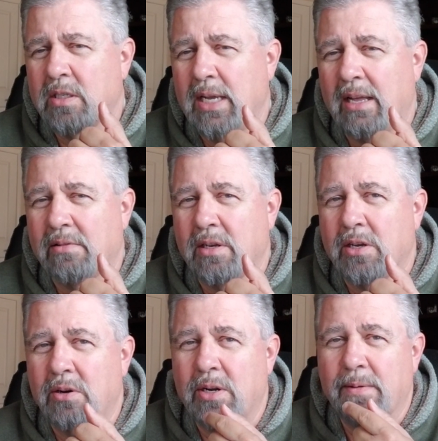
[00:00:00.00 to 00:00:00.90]
South
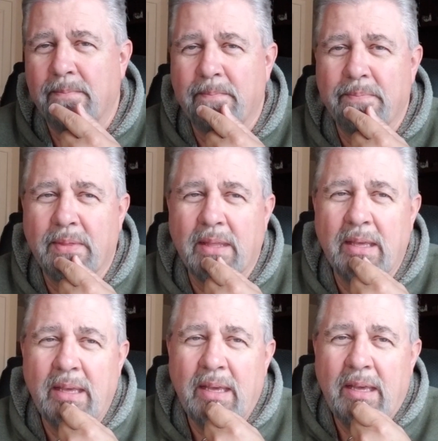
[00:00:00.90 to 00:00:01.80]
Dakota.
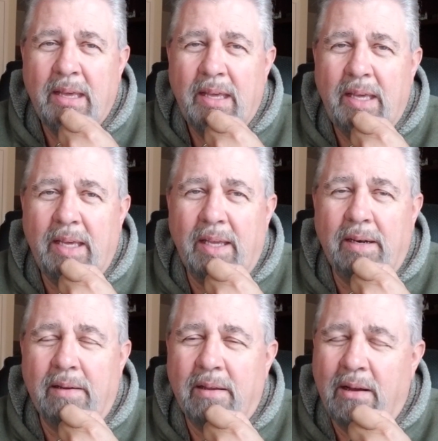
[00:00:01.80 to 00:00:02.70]

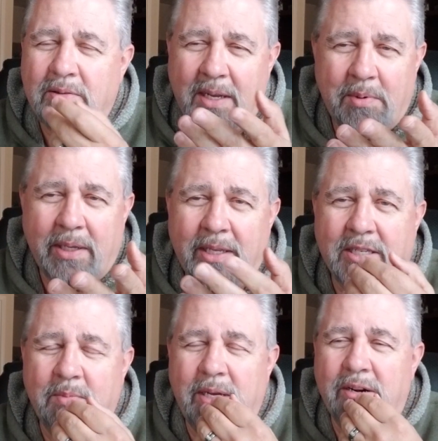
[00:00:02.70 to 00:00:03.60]
And I was able to get
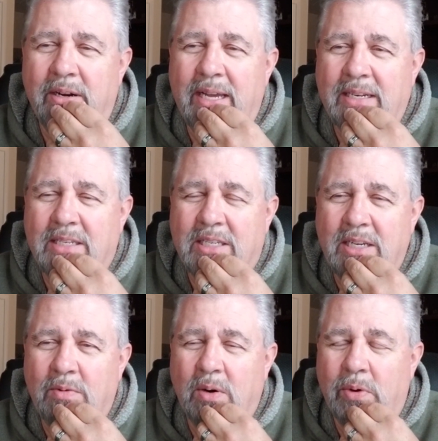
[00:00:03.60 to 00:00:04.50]
some internet and see
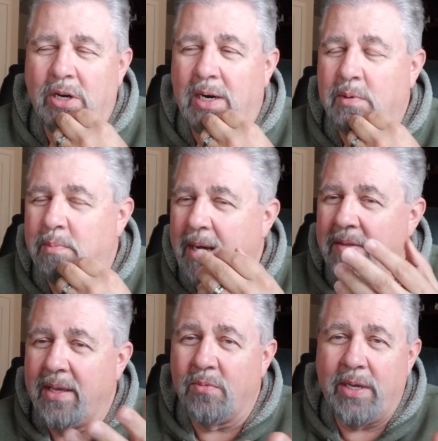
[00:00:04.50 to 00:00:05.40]
where we are. But by
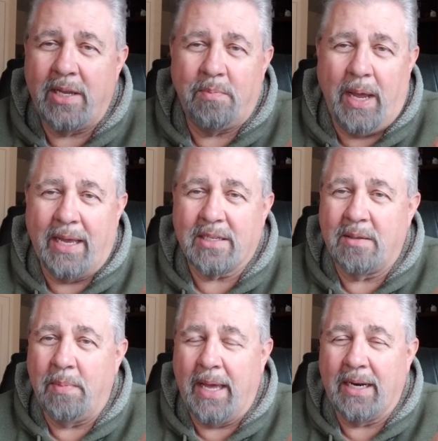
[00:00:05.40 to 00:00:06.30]
then, we had passed
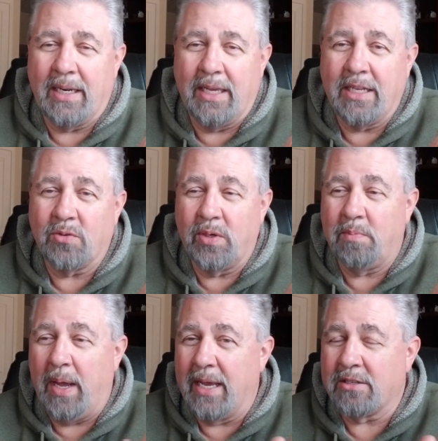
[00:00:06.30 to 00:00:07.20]
the Badlands. We'd
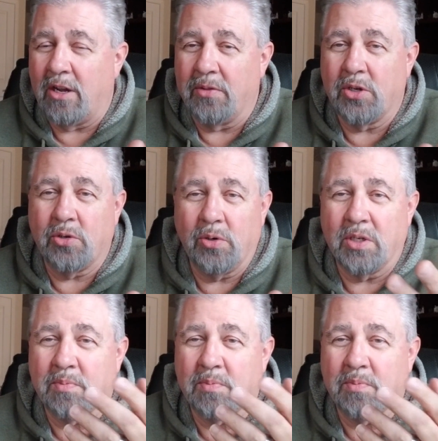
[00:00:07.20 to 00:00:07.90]
passed all the tourist